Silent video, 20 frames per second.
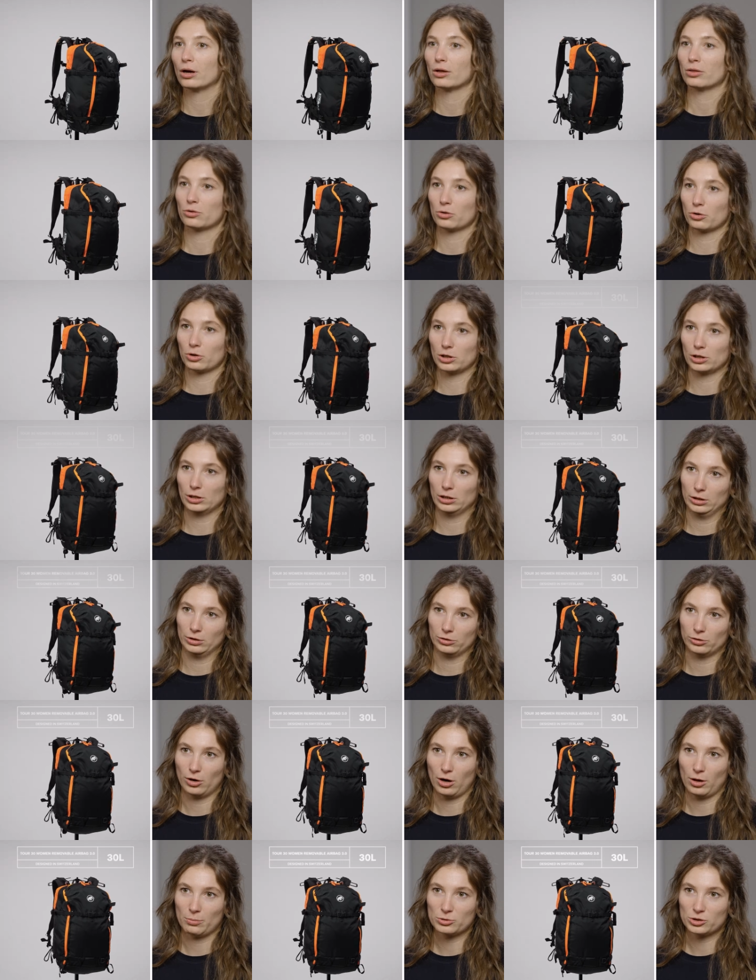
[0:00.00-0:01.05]
a 30 liter
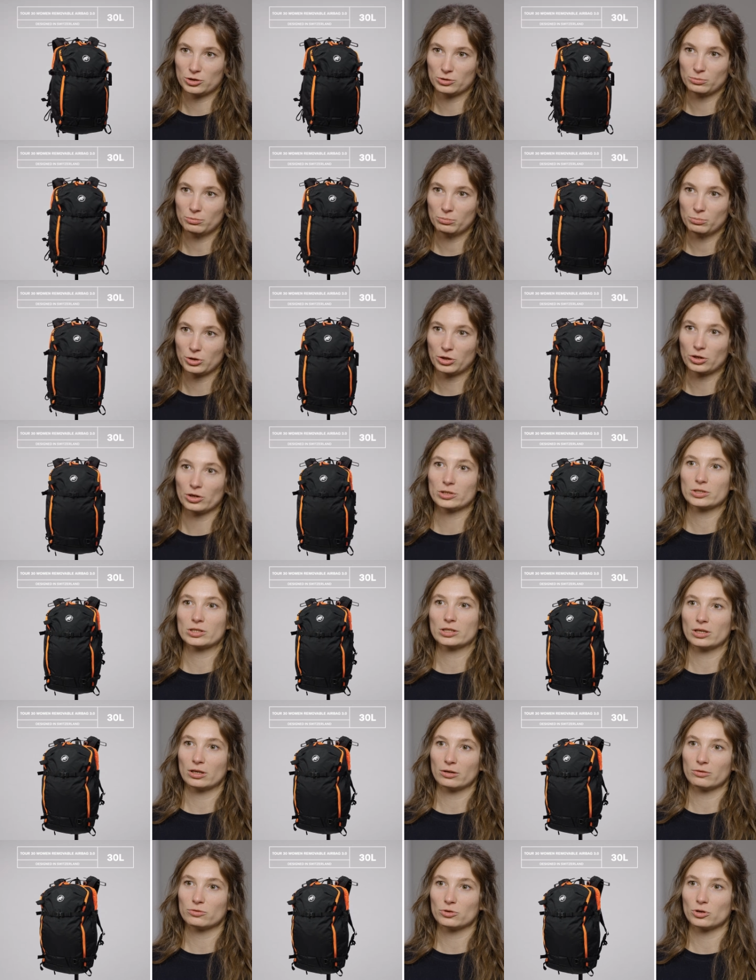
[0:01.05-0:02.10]
option because
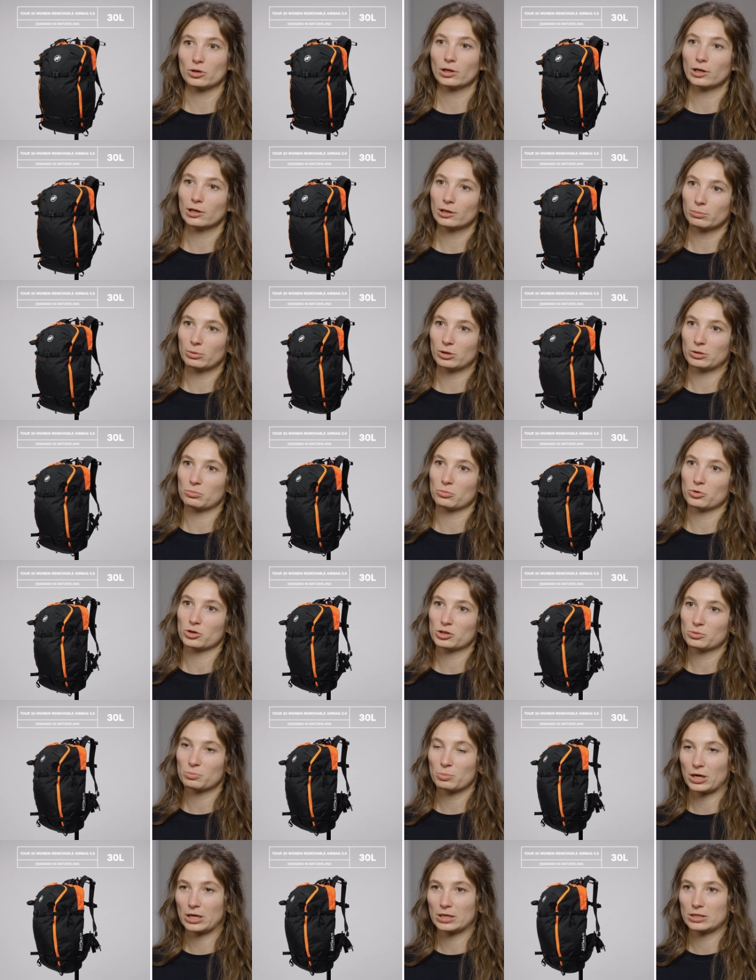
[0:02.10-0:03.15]
it gives you a little bit more
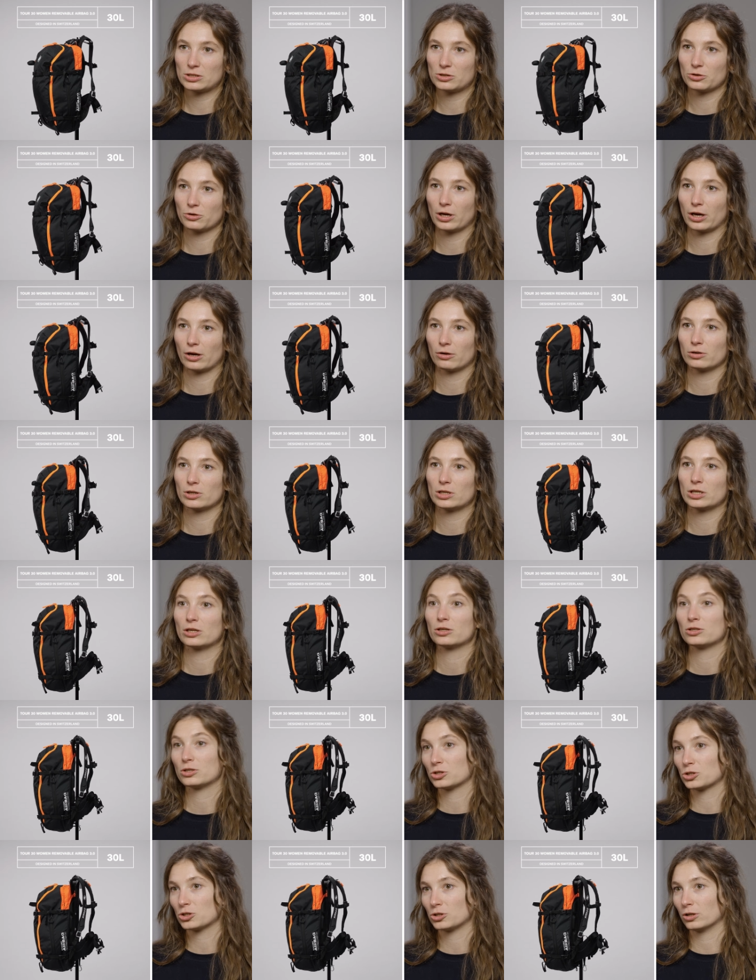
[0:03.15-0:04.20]
space to carry the
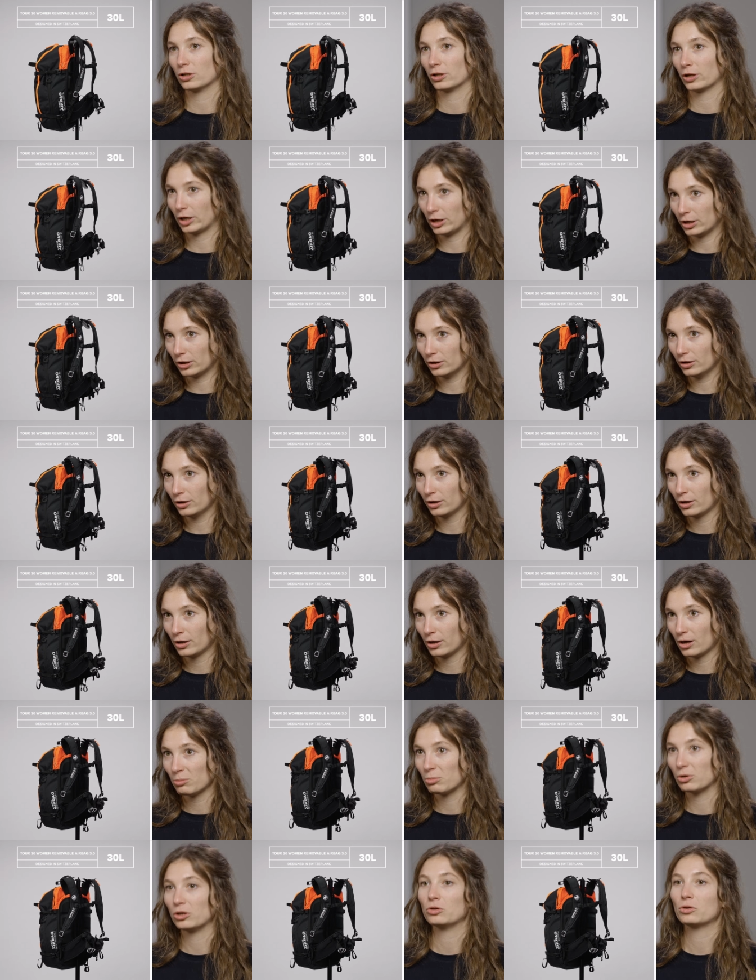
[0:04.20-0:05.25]
additional gear
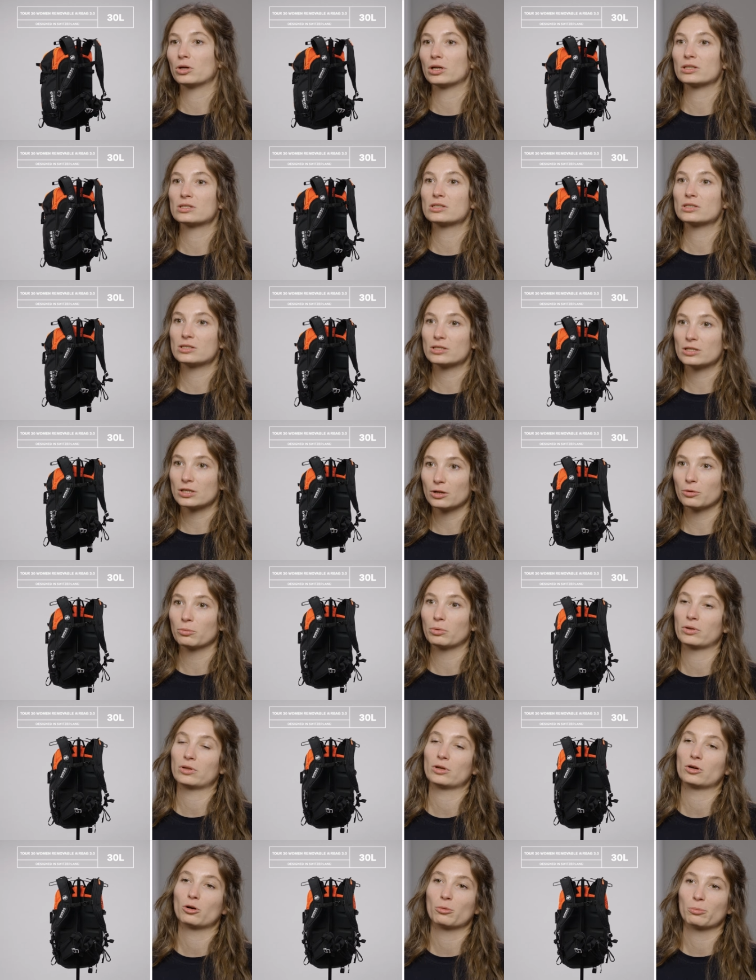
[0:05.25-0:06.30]
but you can still,
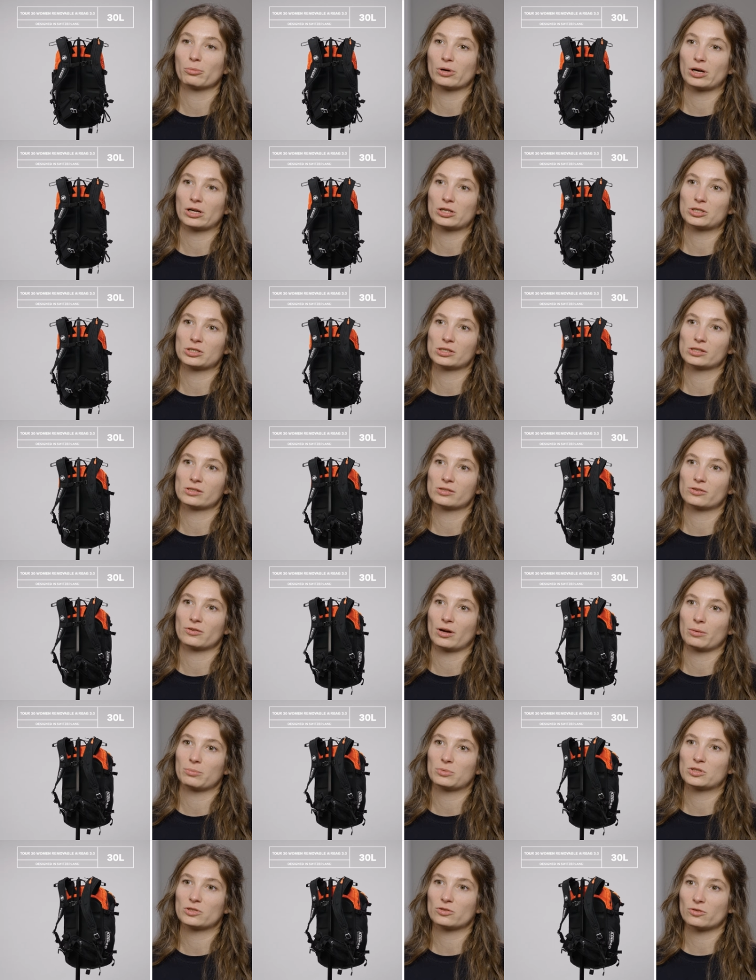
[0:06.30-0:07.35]
with the compression straps,